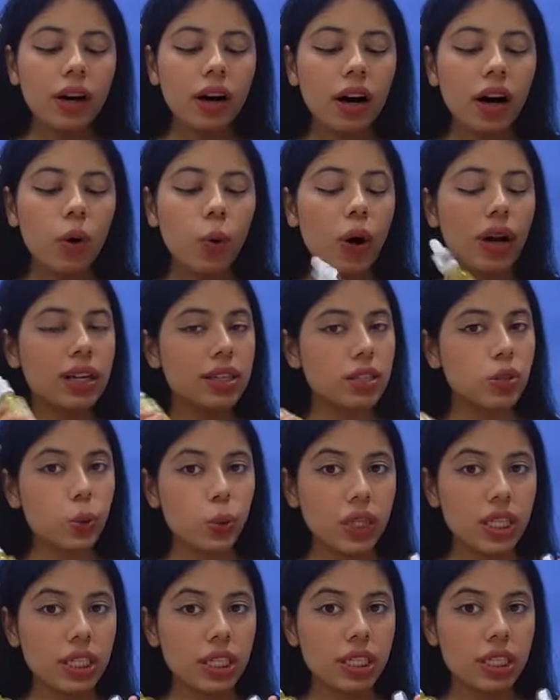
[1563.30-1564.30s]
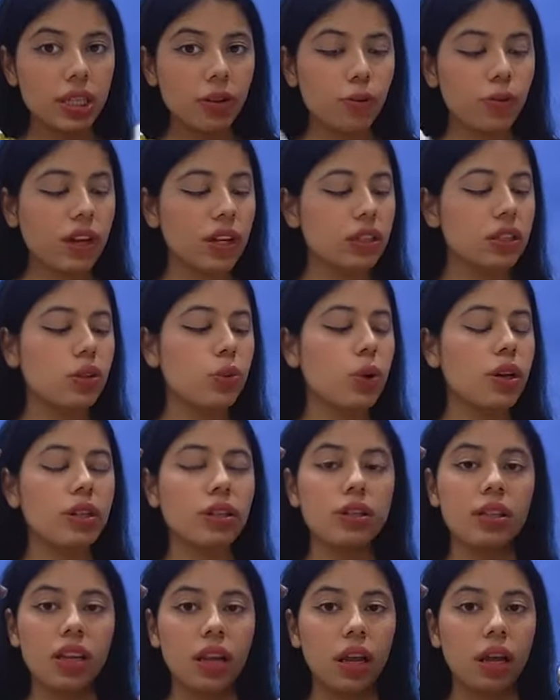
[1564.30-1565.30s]
One is the VC effector,
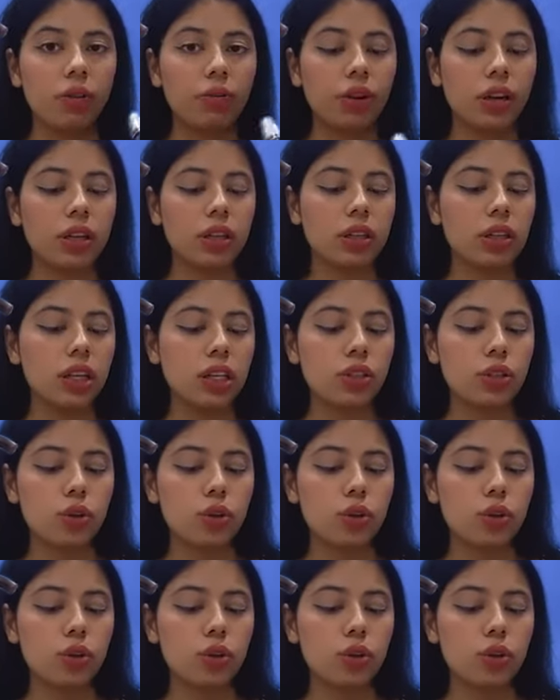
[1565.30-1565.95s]
one is the LI effector.